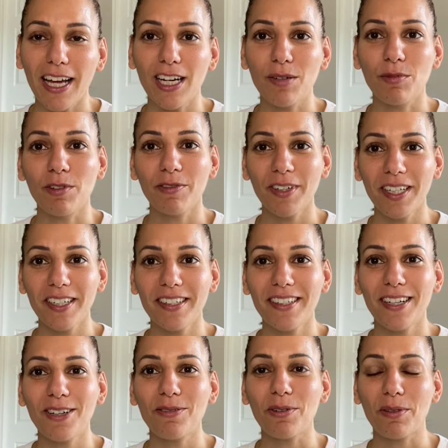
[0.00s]
Anna Morfides
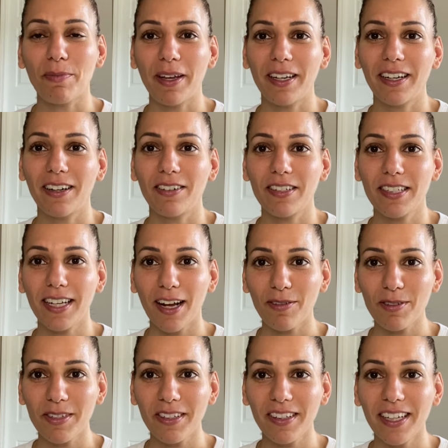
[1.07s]
here with Mending Hearts
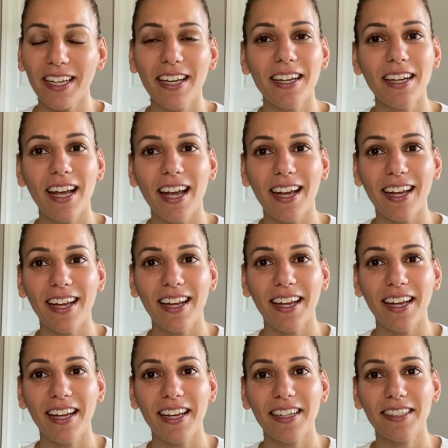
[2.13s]
Counseling,
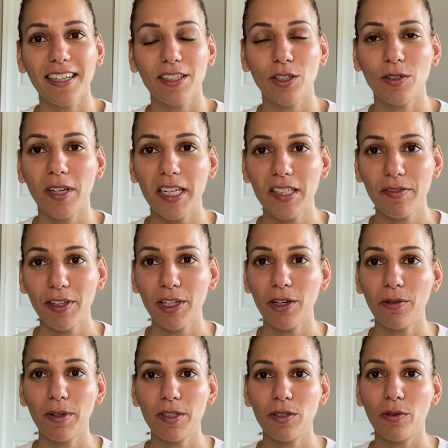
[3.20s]
and today's
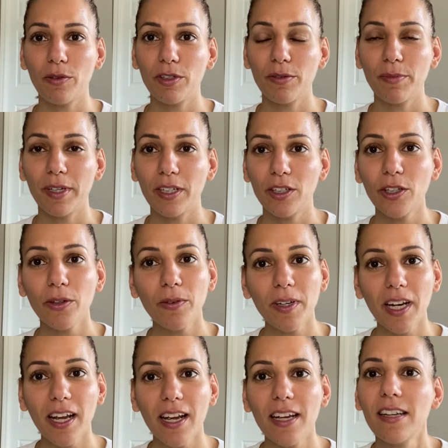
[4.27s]
video is going to be a
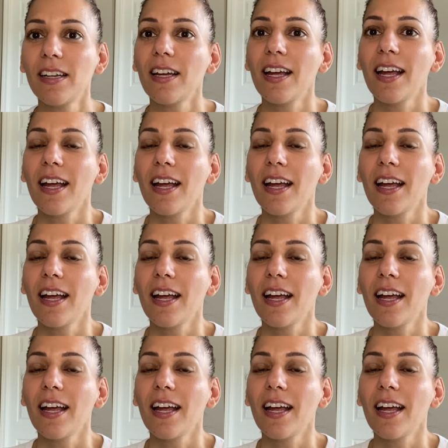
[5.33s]
Q&A,